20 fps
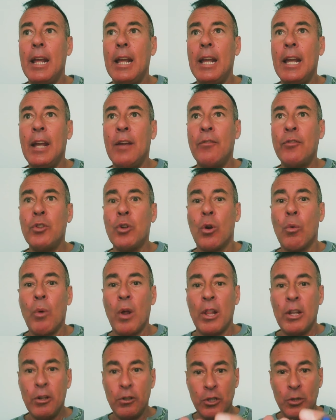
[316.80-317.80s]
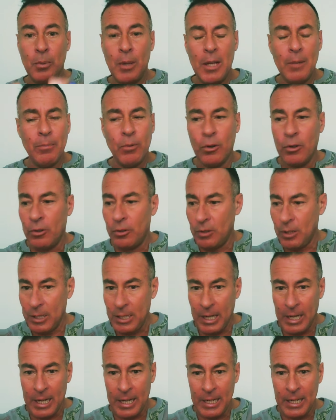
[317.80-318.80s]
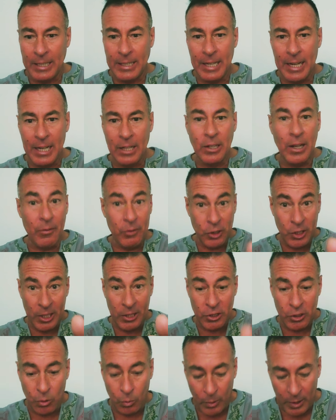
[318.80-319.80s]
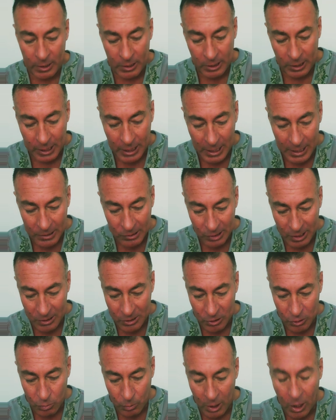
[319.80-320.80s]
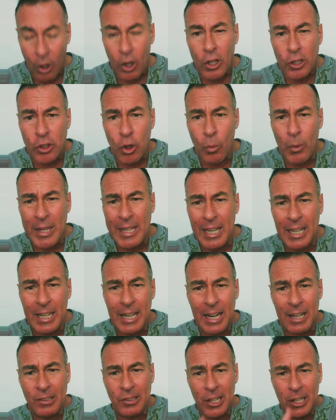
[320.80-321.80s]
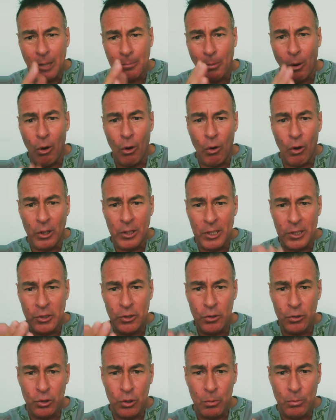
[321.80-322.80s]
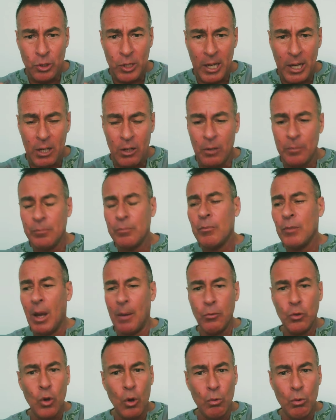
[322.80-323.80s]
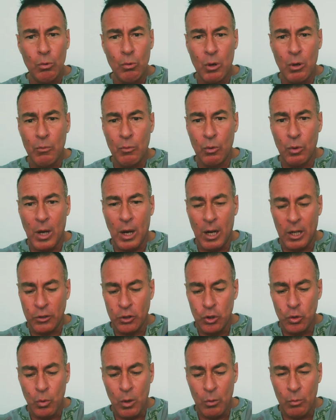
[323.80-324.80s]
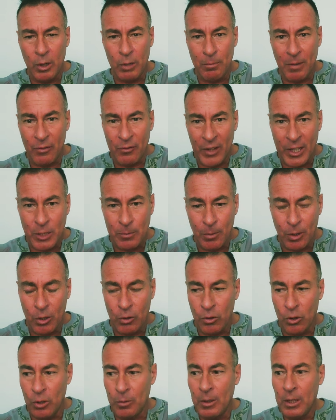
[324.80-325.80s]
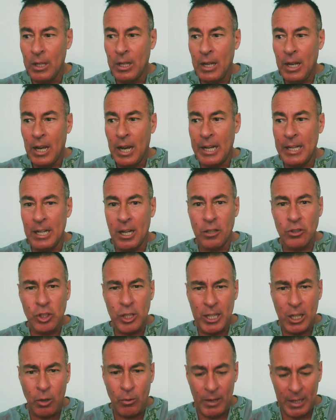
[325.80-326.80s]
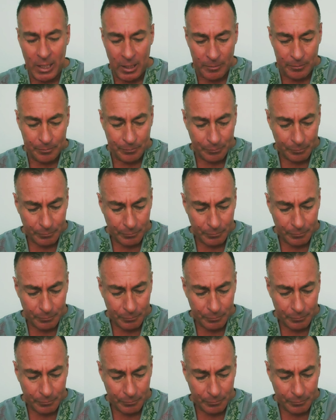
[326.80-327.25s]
if you're one of those people, and again, you have a chance to win on the contest as well. So we can kind of take a poll on this YouTube channel. I'm doing one, I'll do one with my Facebook group, and then I'll check around.